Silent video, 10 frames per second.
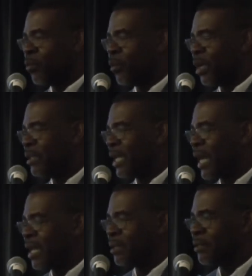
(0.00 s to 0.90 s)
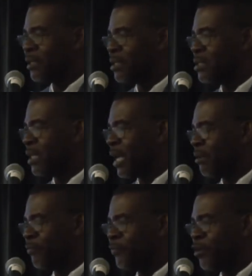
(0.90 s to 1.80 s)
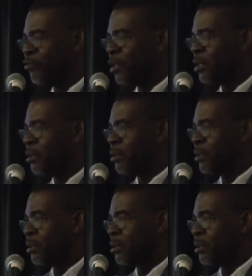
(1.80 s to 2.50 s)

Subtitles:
that handle things like very